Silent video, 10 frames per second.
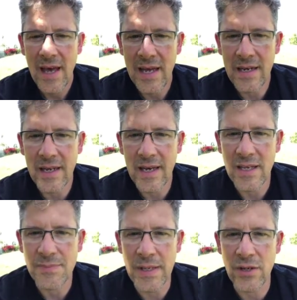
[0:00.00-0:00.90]
and uh,
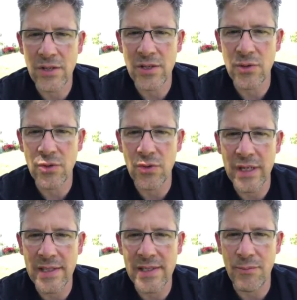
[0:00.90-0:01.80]
it's been good to
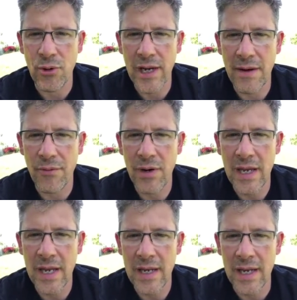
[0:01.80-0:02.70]
get some
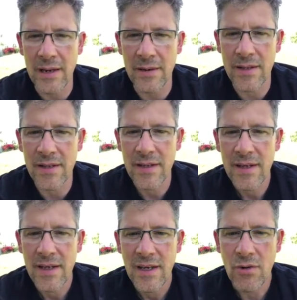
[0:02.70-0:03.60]
recovery in and
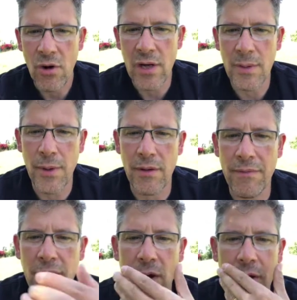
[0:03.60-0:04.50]
grow a little bit
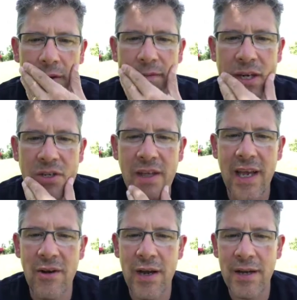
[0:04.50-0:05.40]
of the old facial
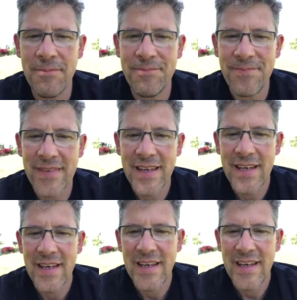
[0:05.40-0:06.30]
hair in
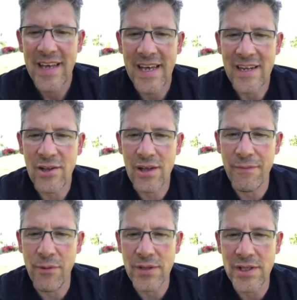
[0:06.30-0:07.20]
and looking
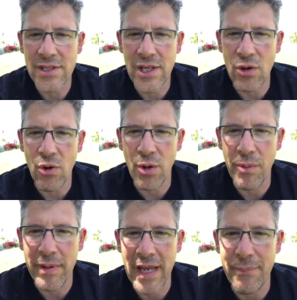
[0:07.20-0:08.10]
forward to seeing you all
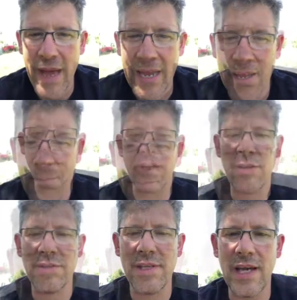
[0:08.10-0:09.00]
when we get back. Just wanted
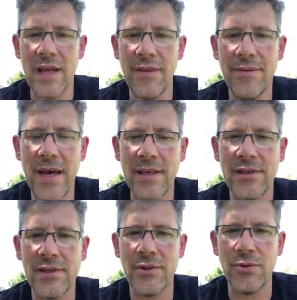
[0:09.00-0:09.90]
to say
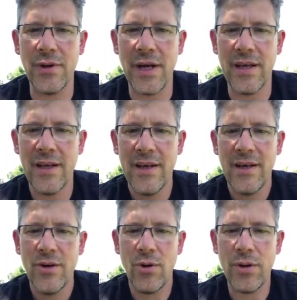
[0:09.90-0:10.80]
thanks to uh,
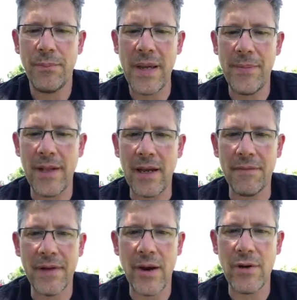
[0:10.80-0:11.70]
all the people that
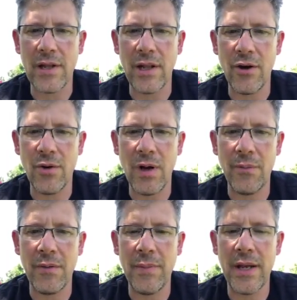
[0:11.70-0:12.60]
have carried the load while
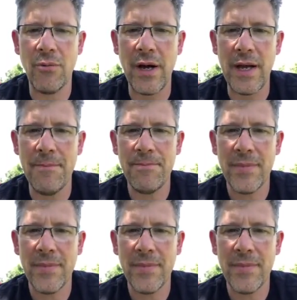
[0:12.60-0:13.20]
we've been away,